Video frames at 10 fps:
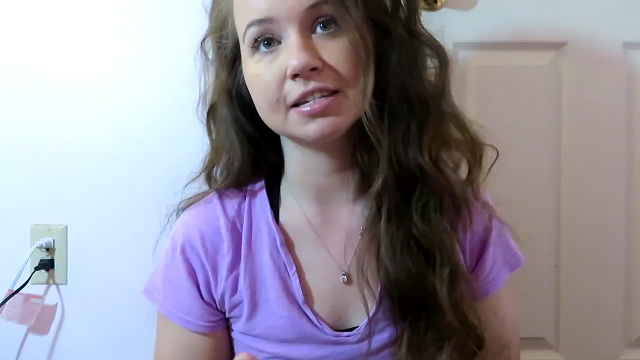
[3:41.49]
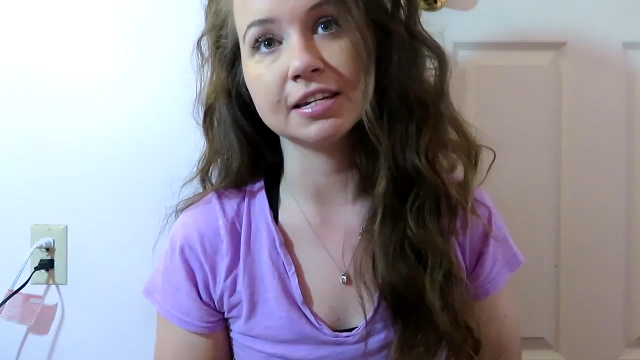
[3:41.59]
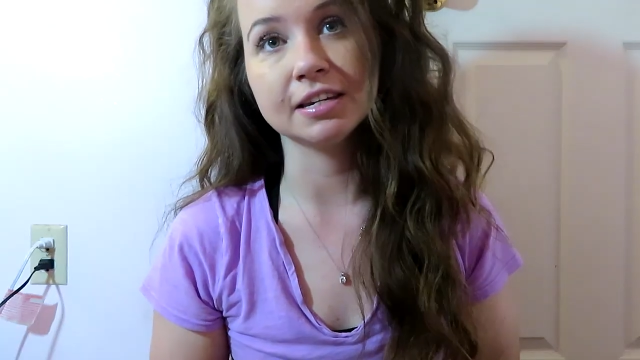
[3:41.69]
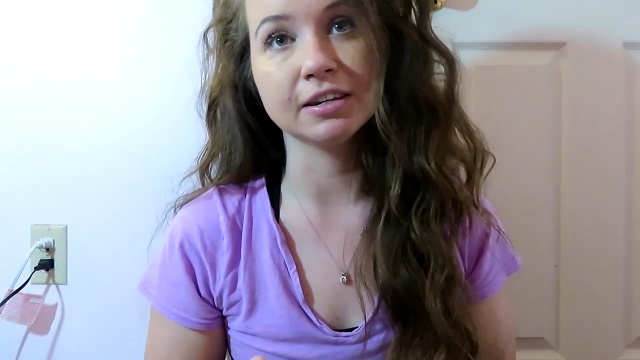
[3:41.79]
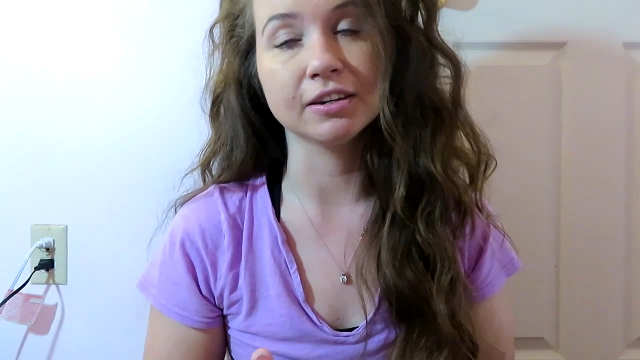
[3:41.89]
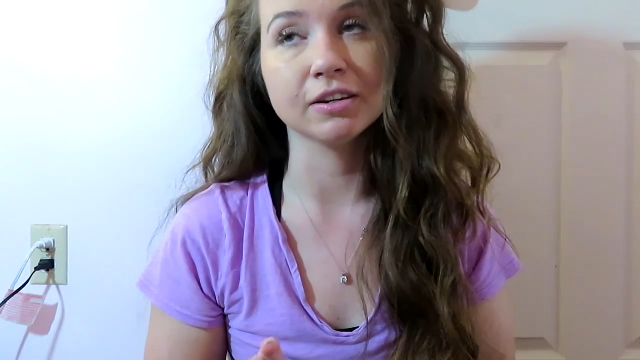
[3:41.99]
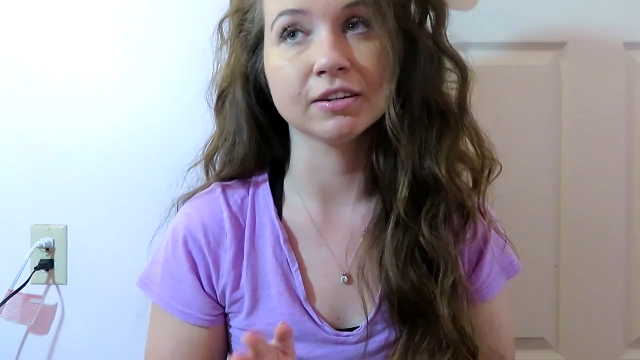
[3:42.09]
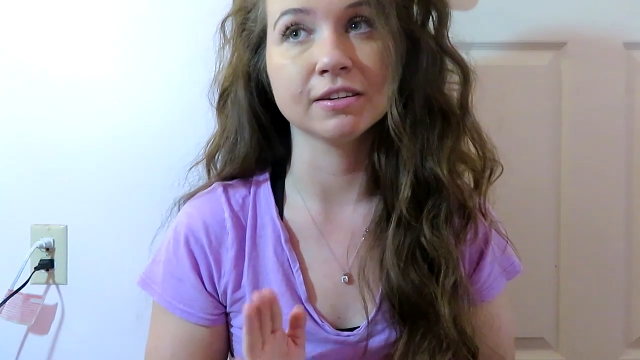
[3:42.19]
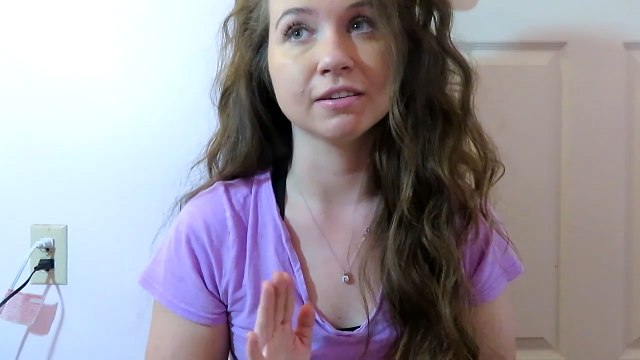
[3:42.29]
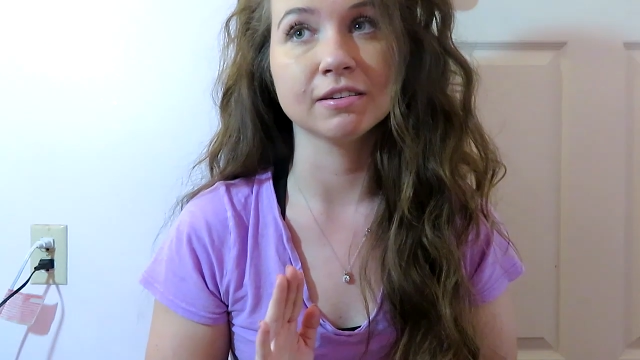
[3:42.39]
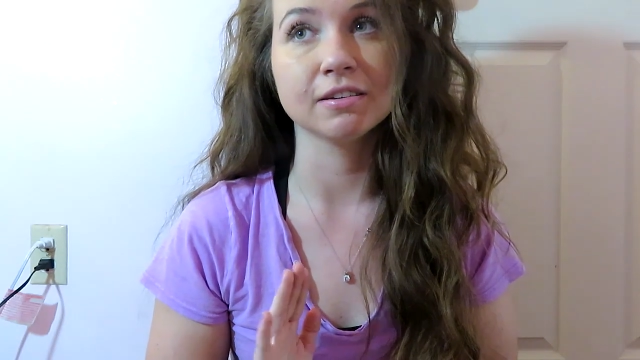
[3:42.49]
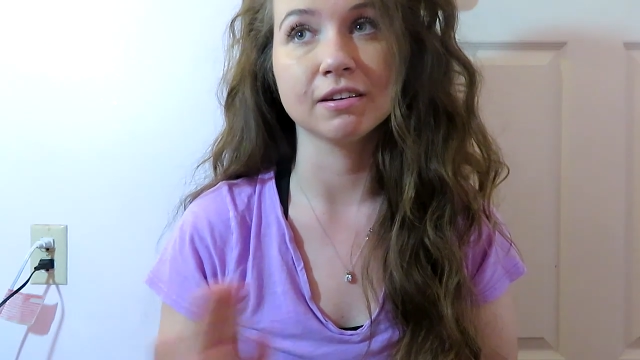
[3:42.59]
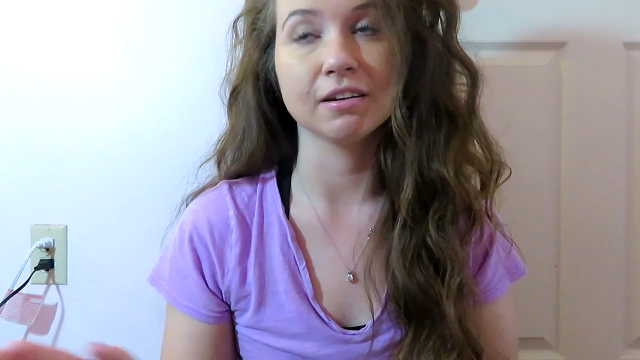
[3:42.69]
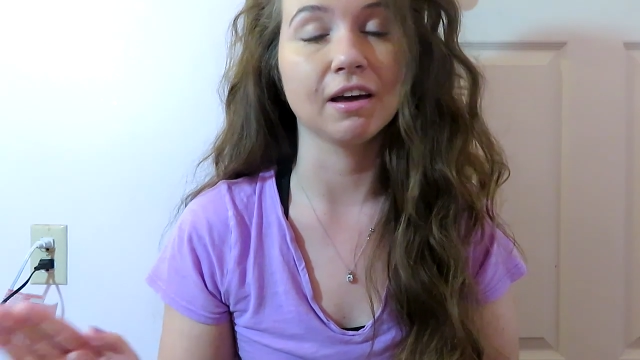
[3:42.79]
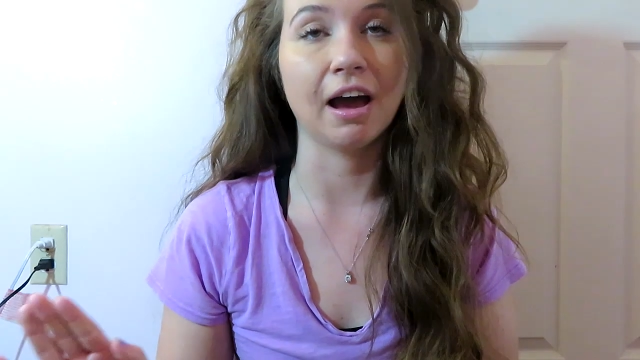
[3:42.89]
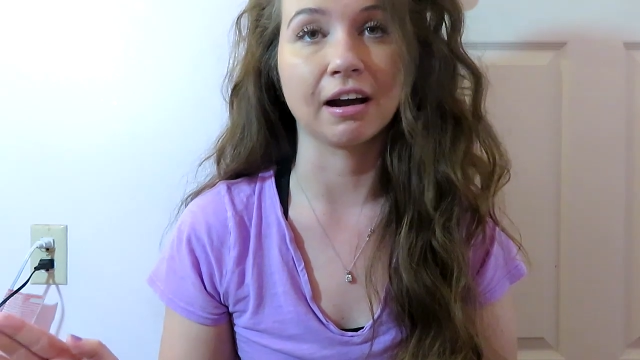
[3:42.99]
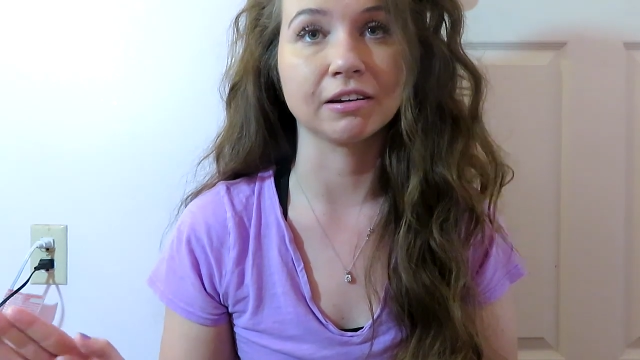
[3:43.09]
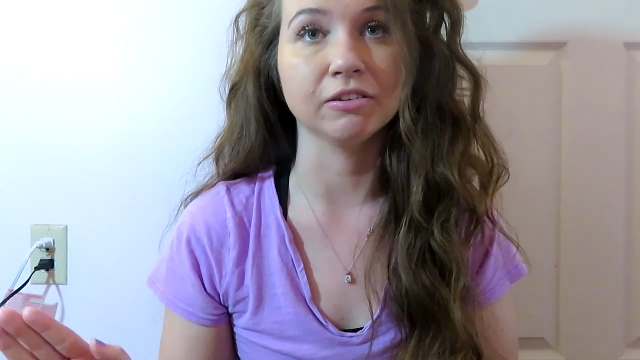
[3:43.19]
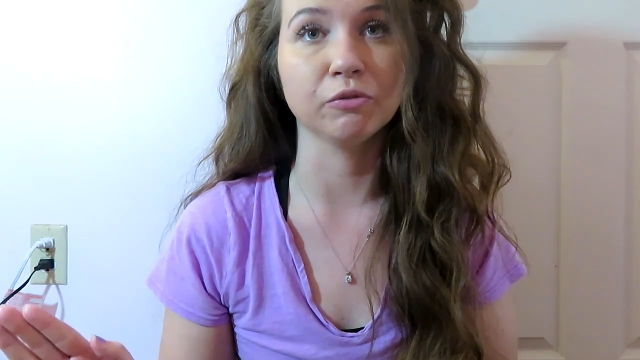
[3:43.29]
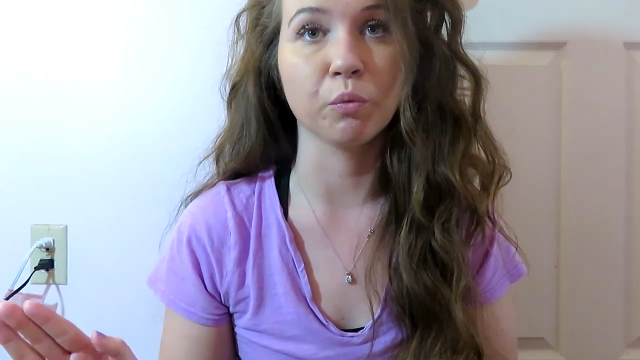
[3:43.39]
isn't
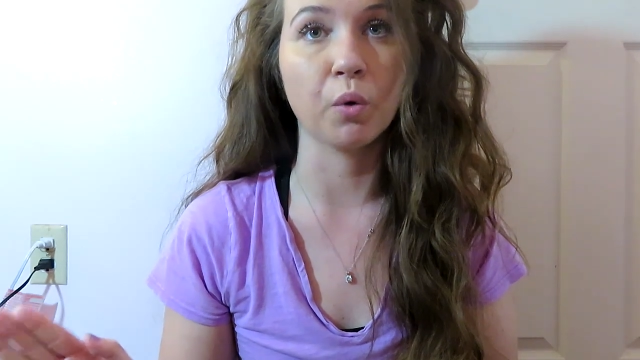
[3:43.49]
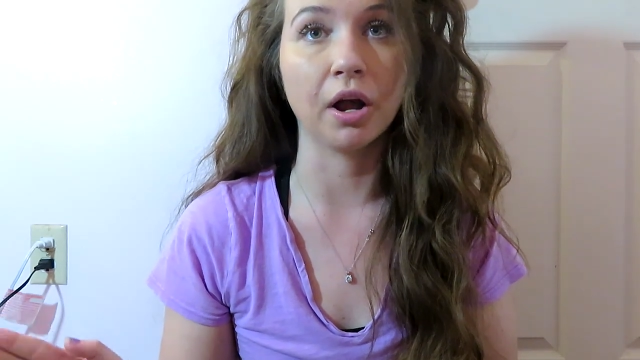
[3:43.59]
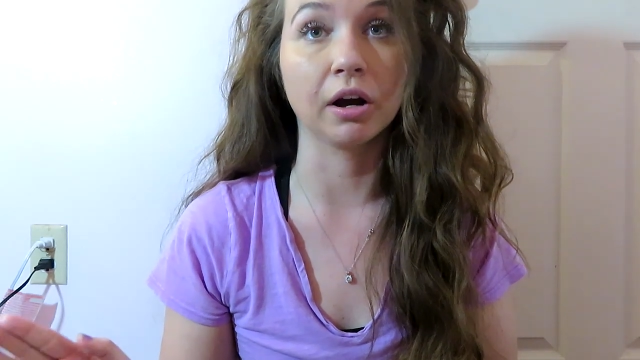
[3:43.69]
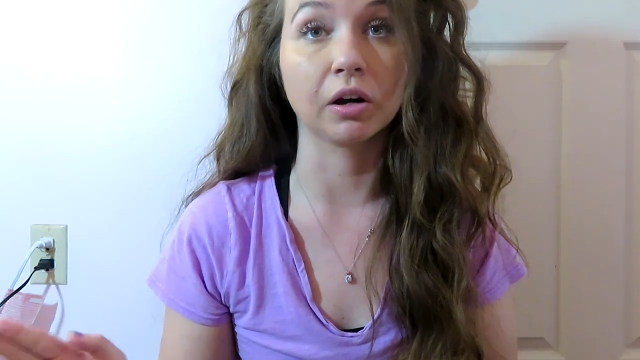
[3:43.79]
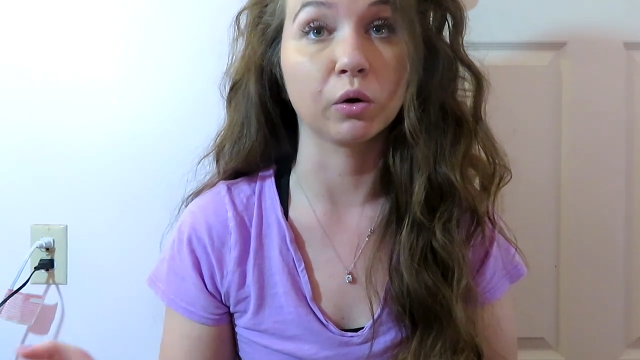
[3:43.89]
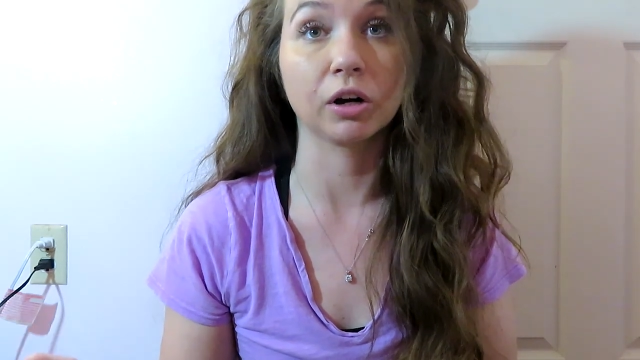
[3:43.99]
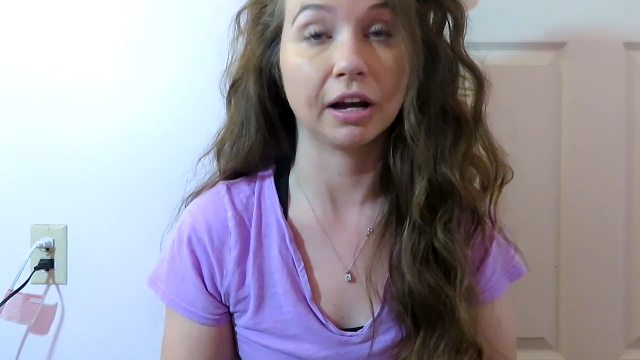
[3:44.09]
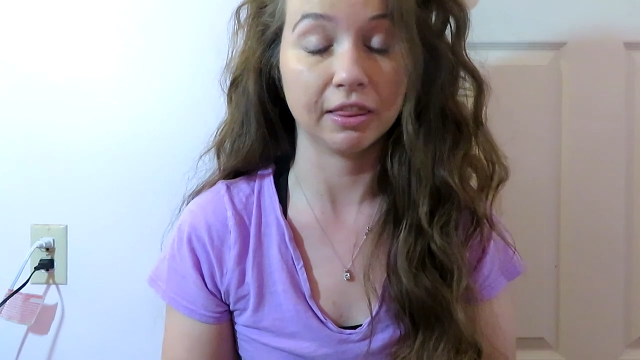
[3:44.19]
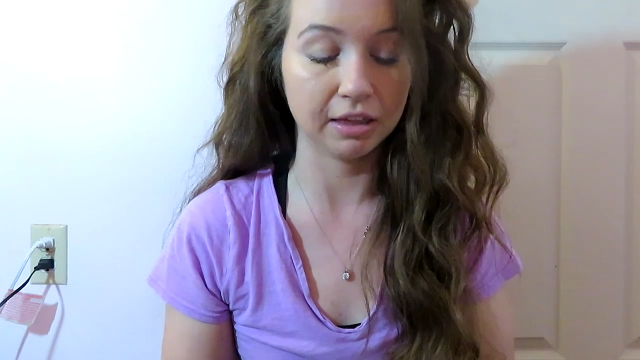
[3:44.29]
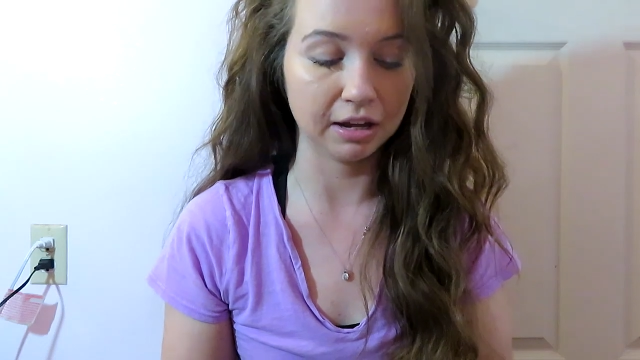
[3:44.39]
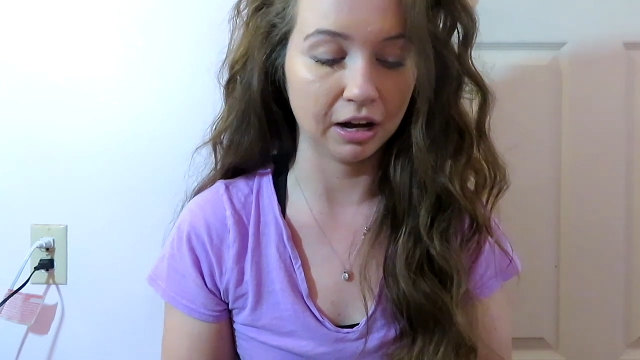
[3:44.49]
active wear or anything.